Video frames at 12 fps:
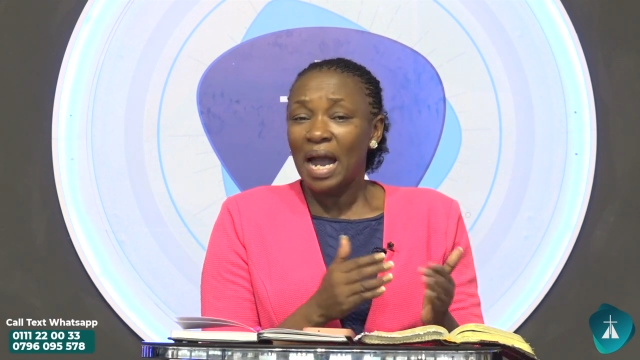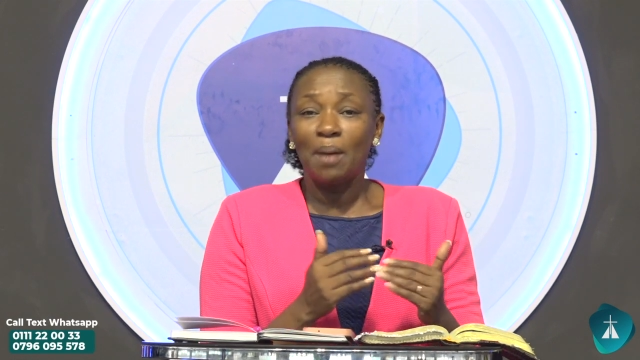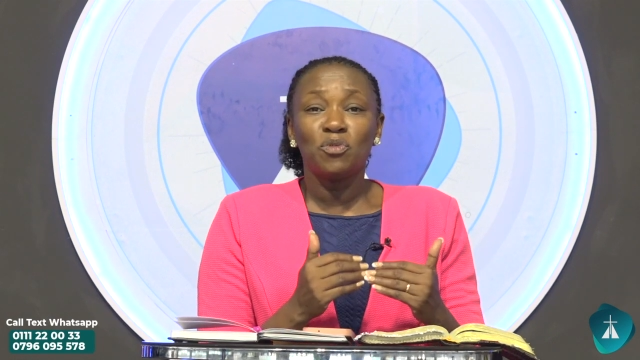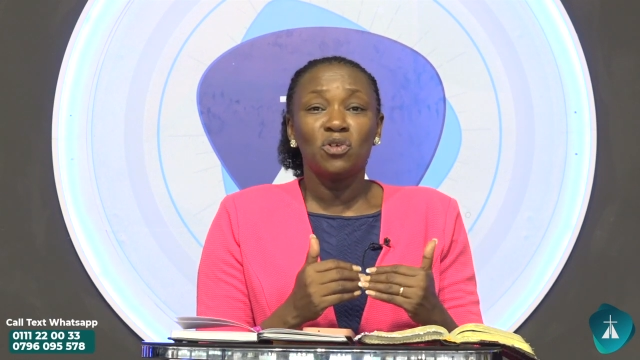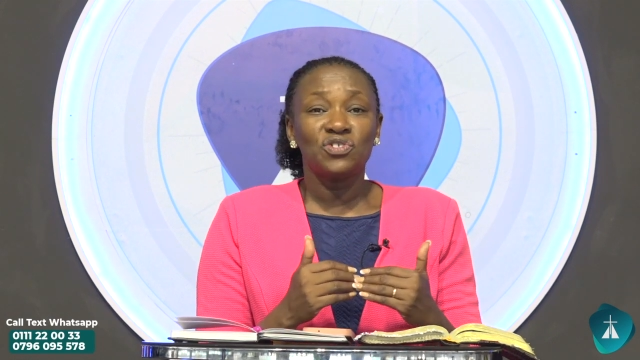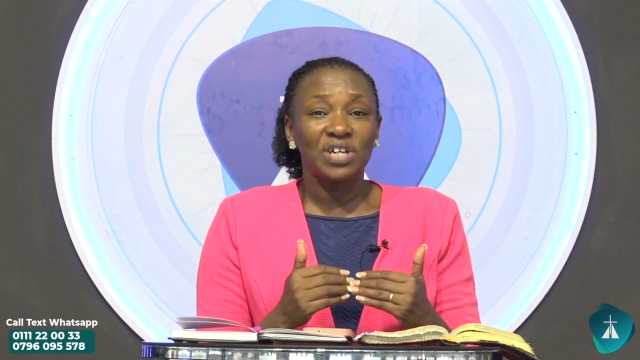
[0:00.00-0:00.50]

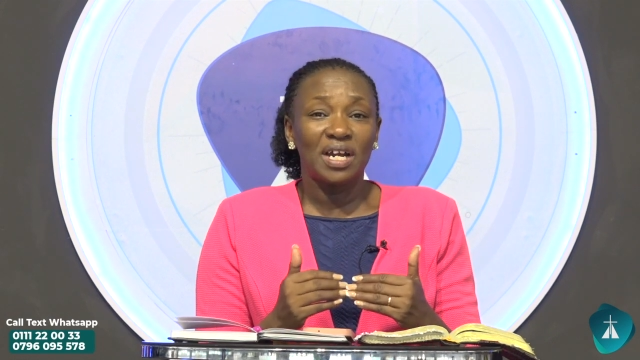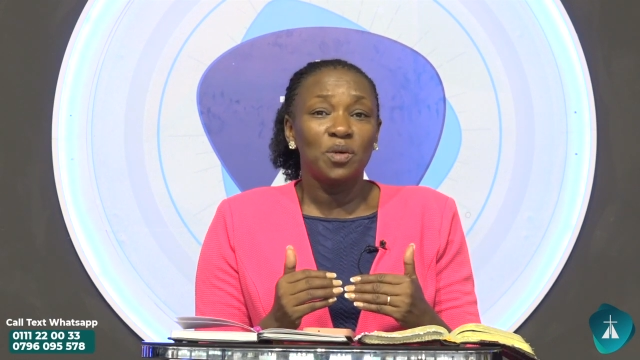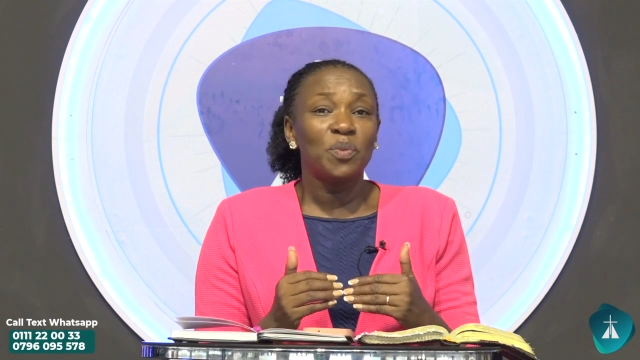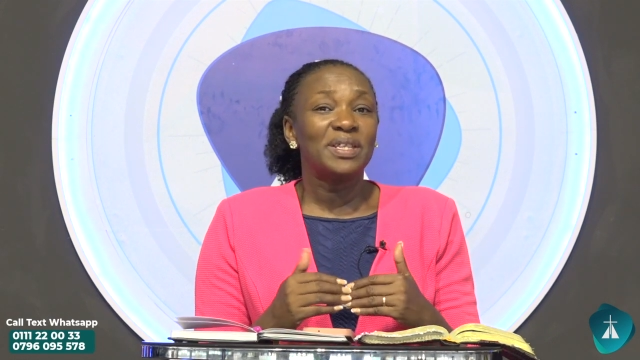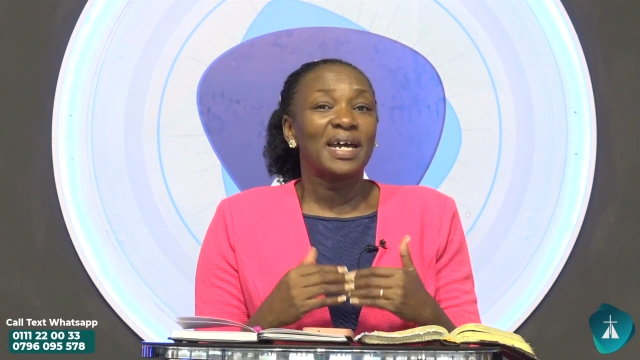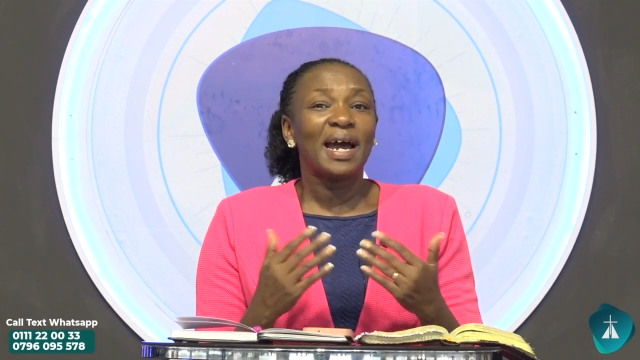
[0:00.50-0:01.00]
I'm not
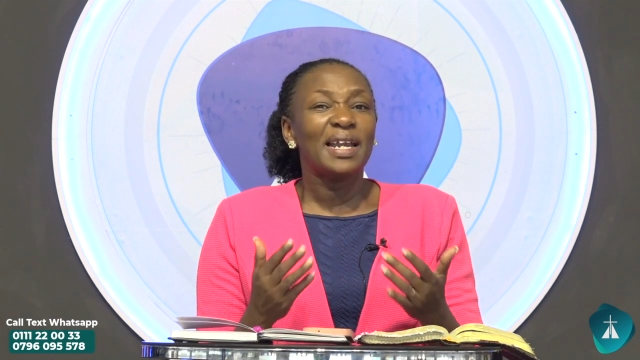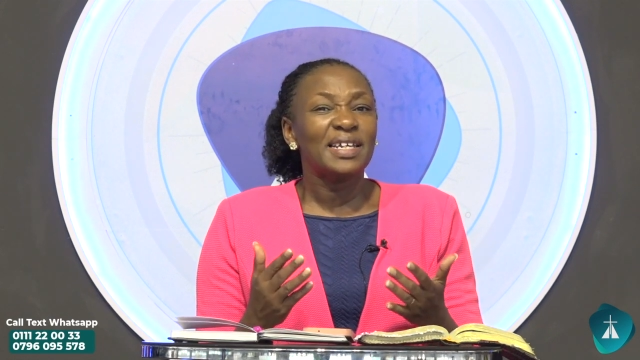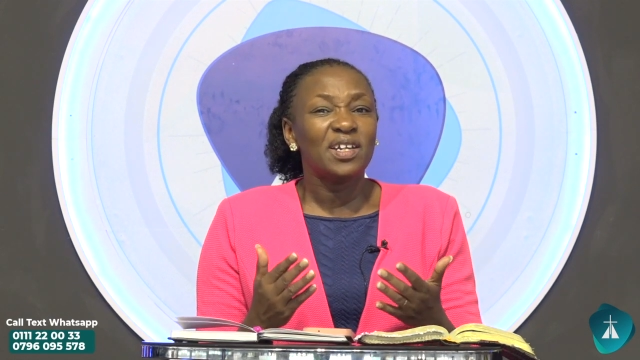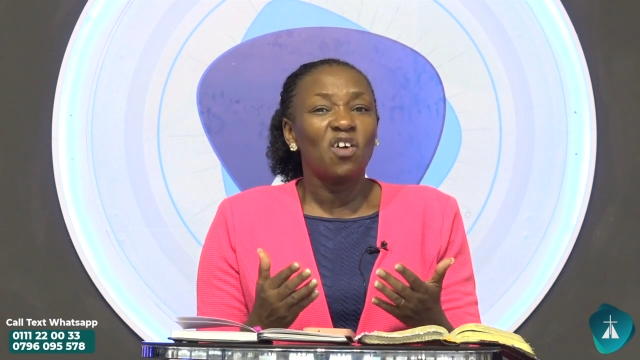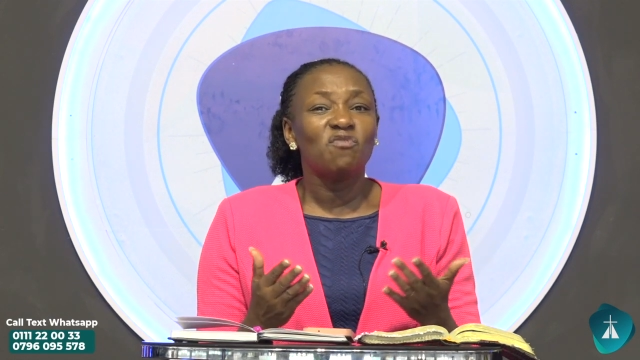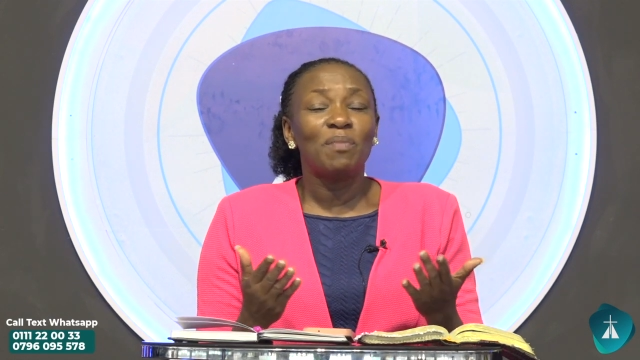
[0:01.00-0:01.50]
running with the
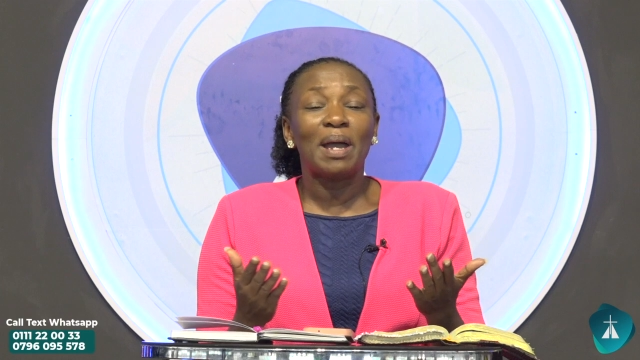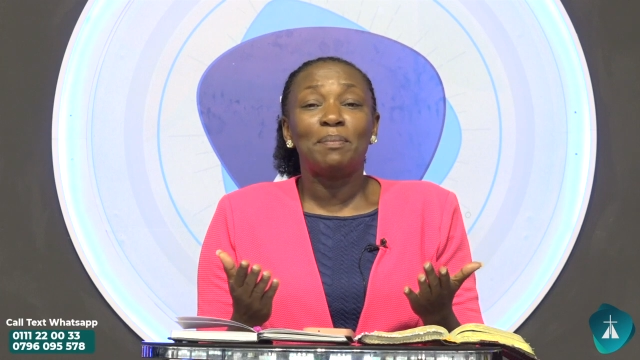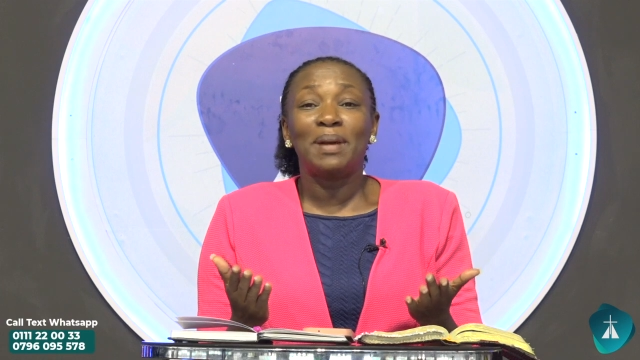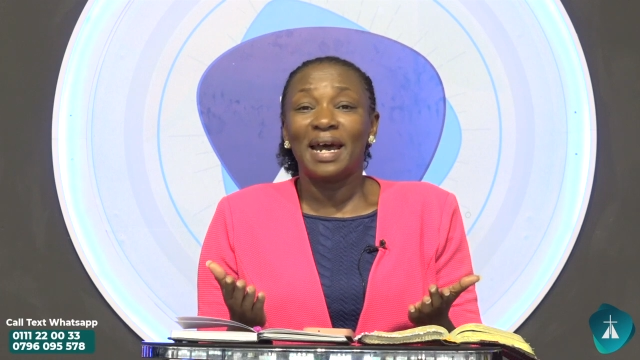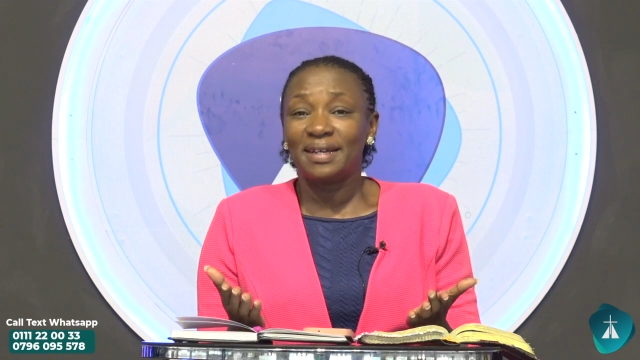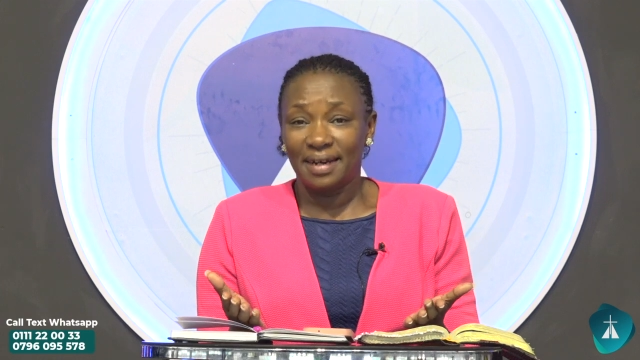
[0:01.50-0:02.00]
calendar of my
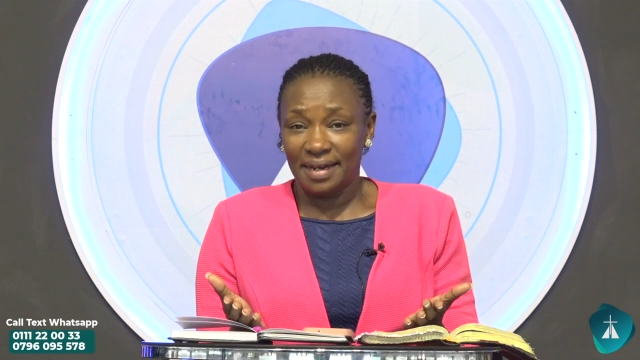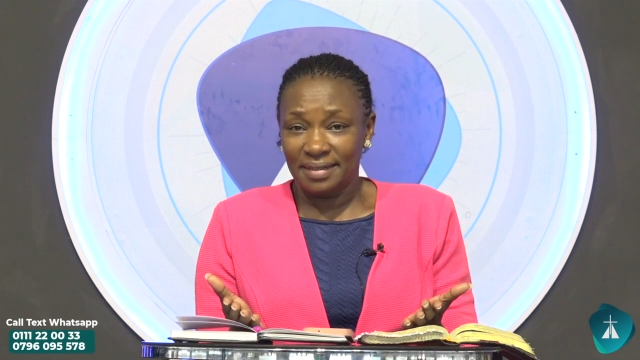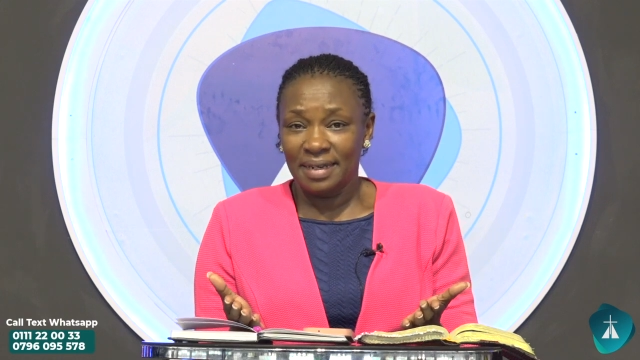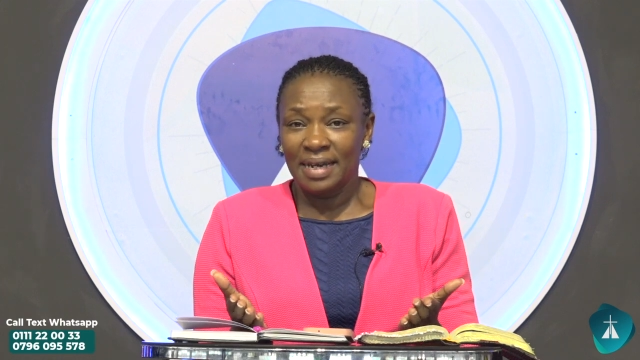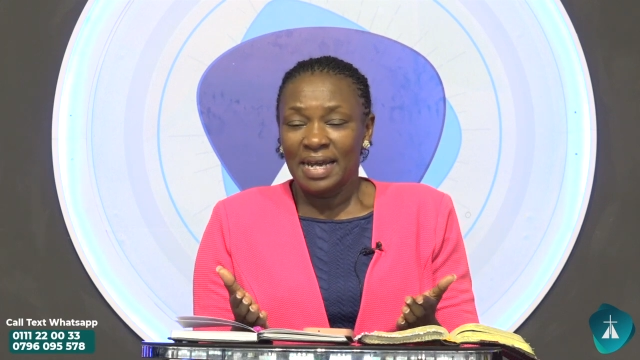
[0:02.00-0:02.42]
bloodline.